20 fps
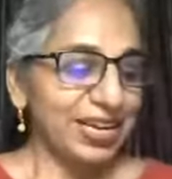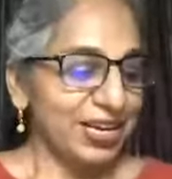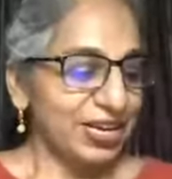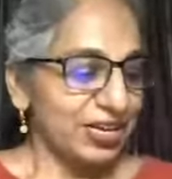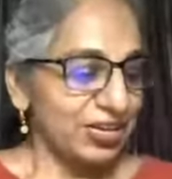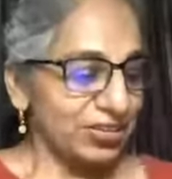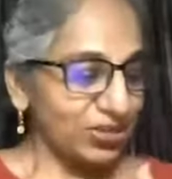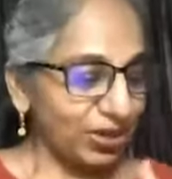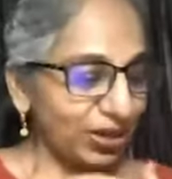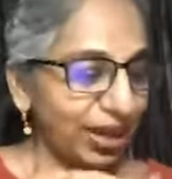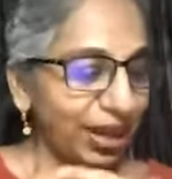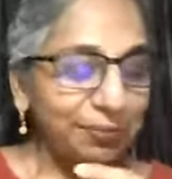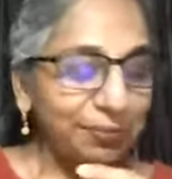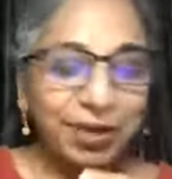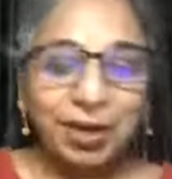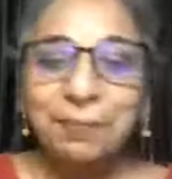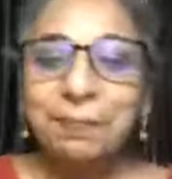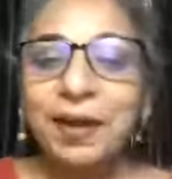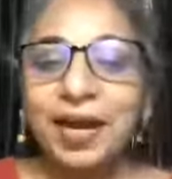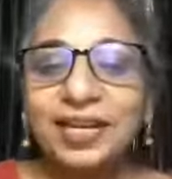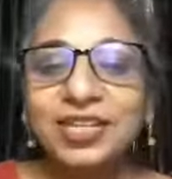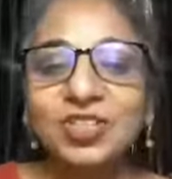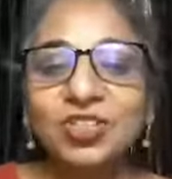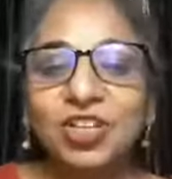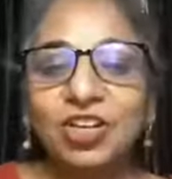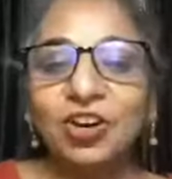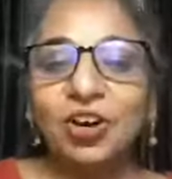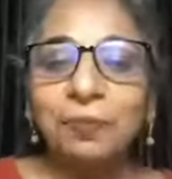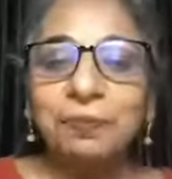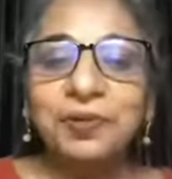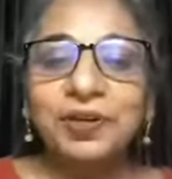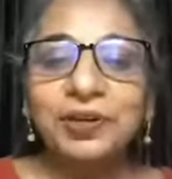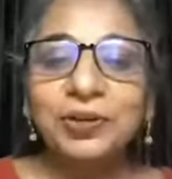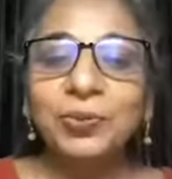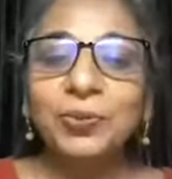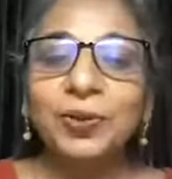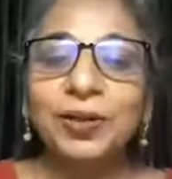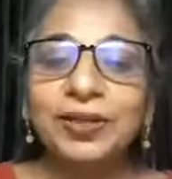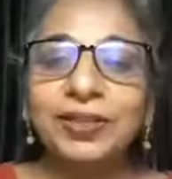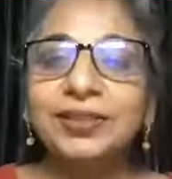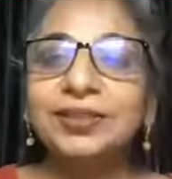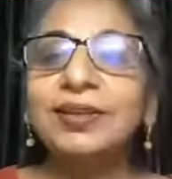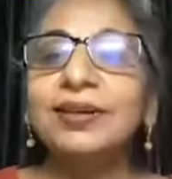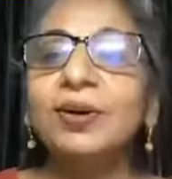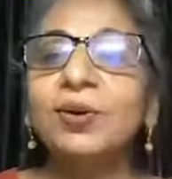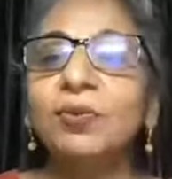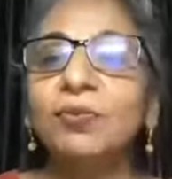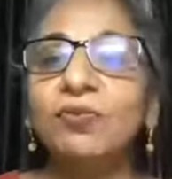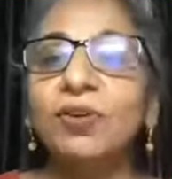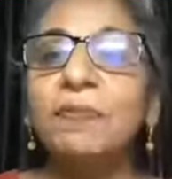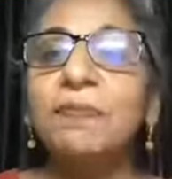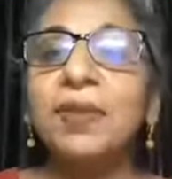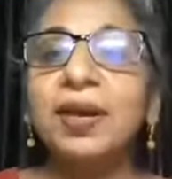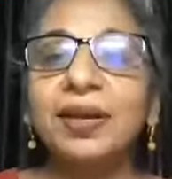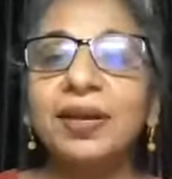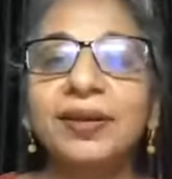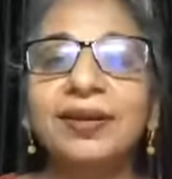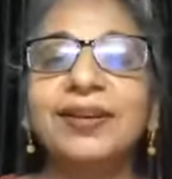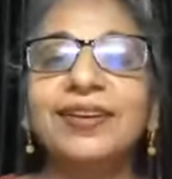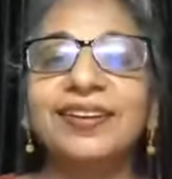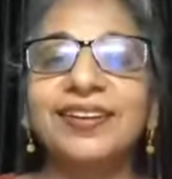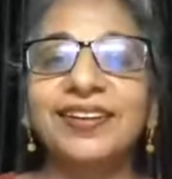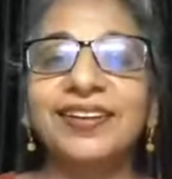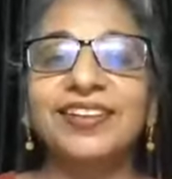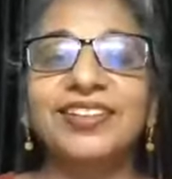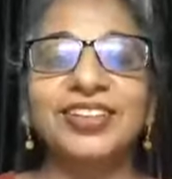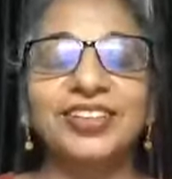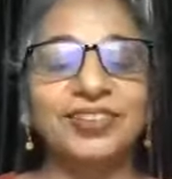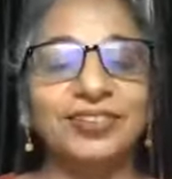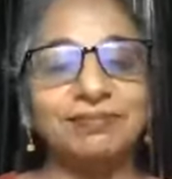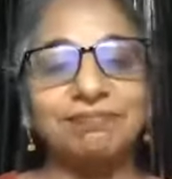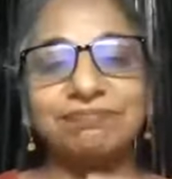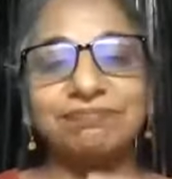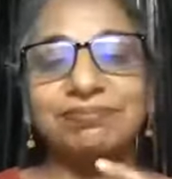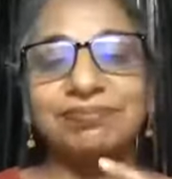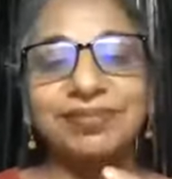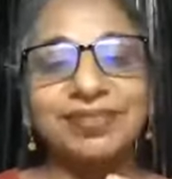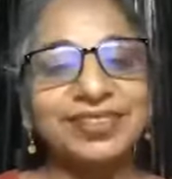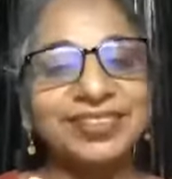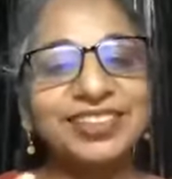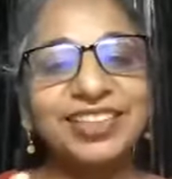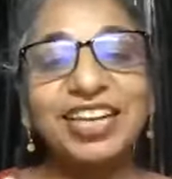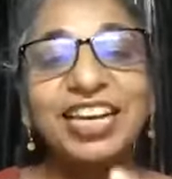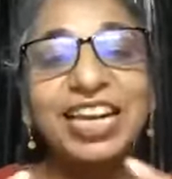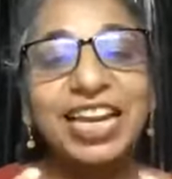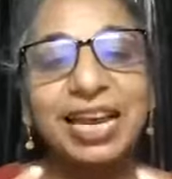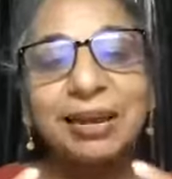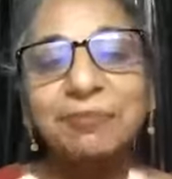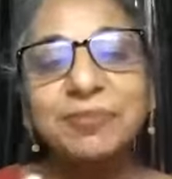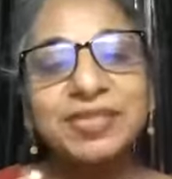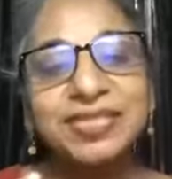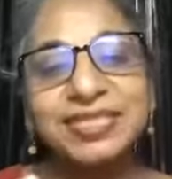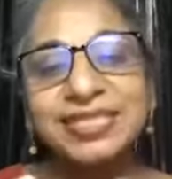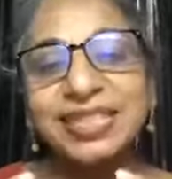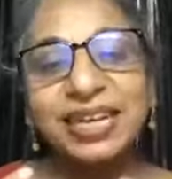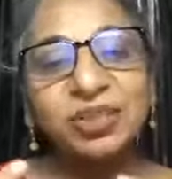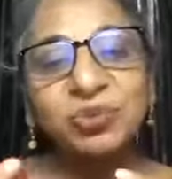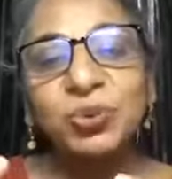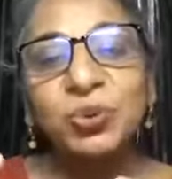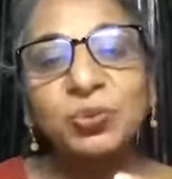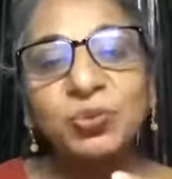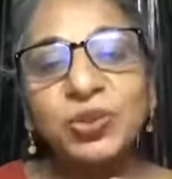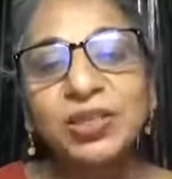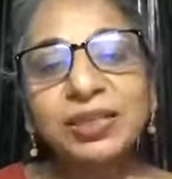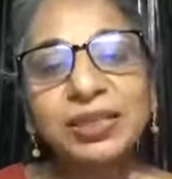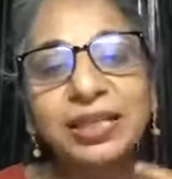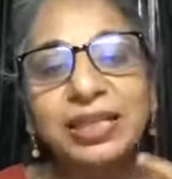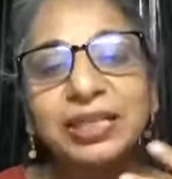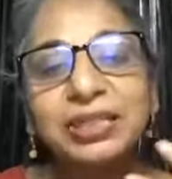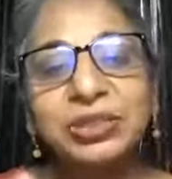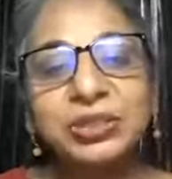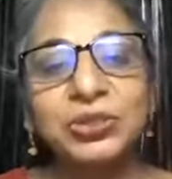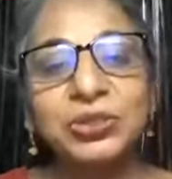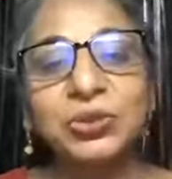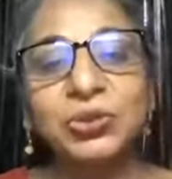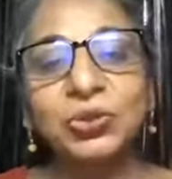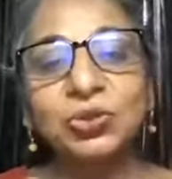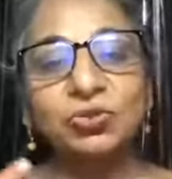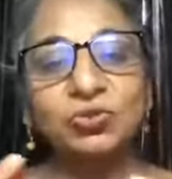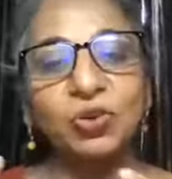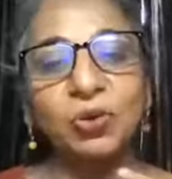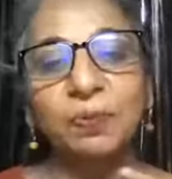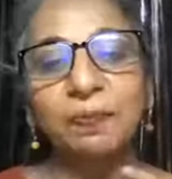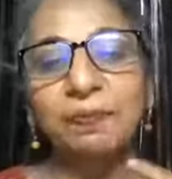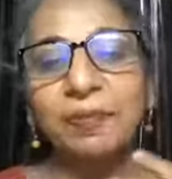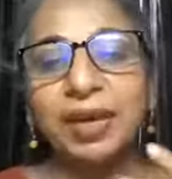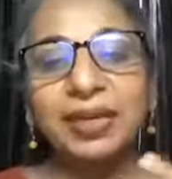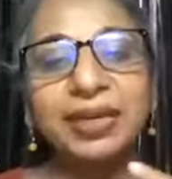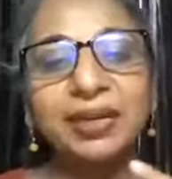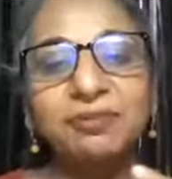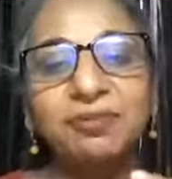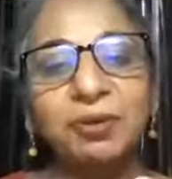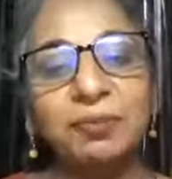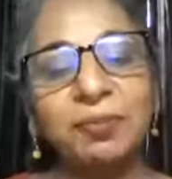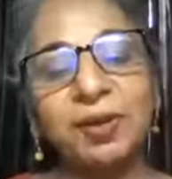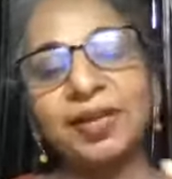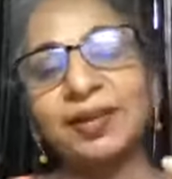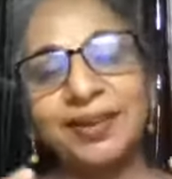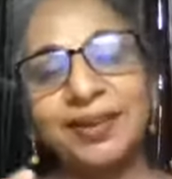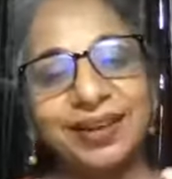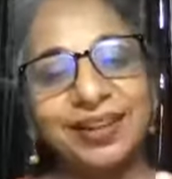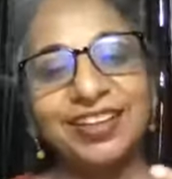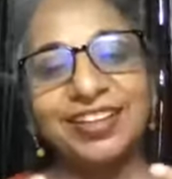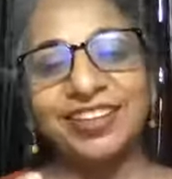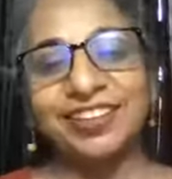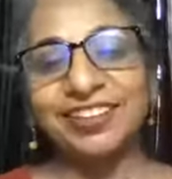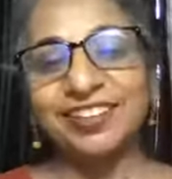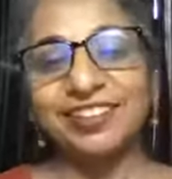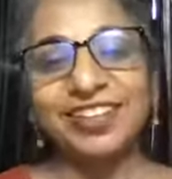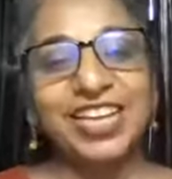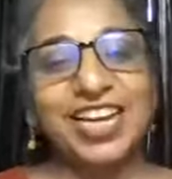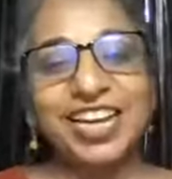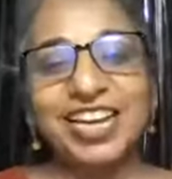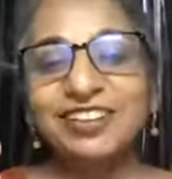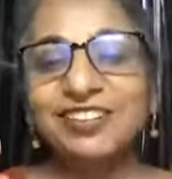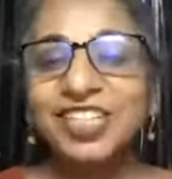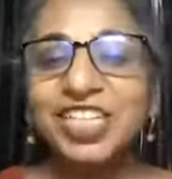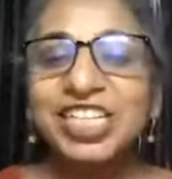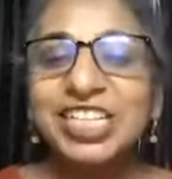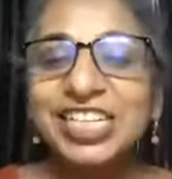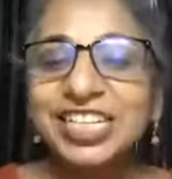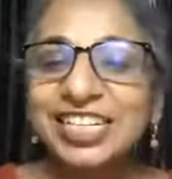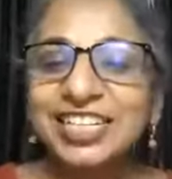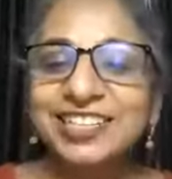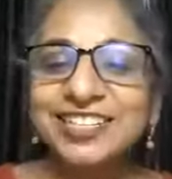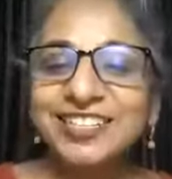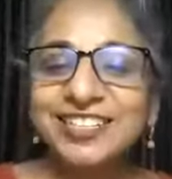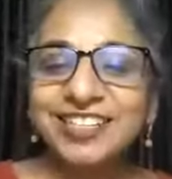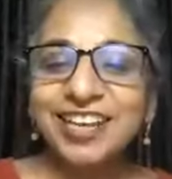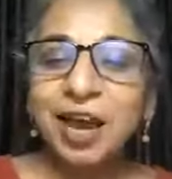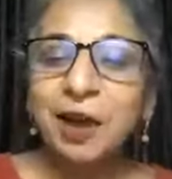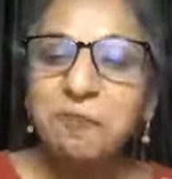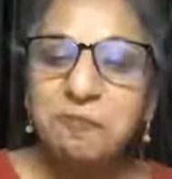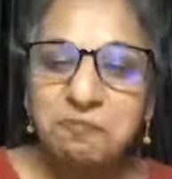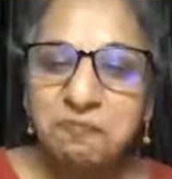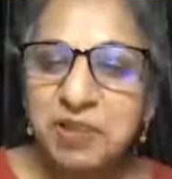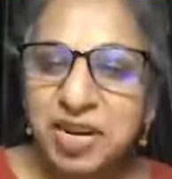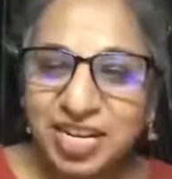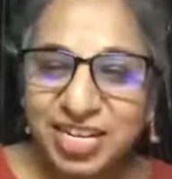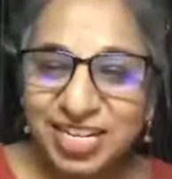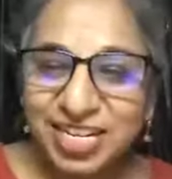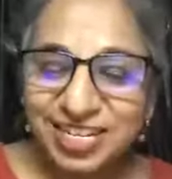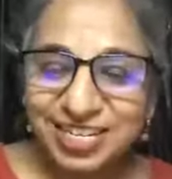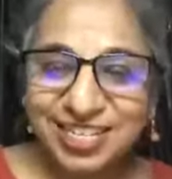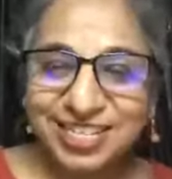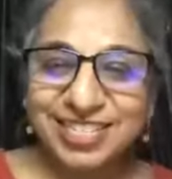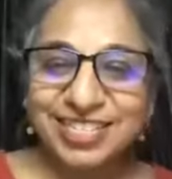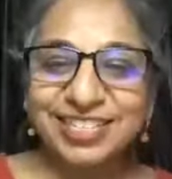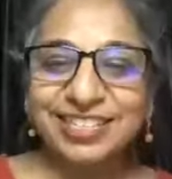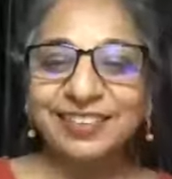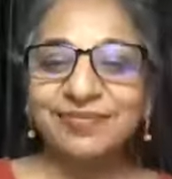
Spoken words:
So coming back to the corporate world, women, the labels that we use for men and women, if she's ambitious,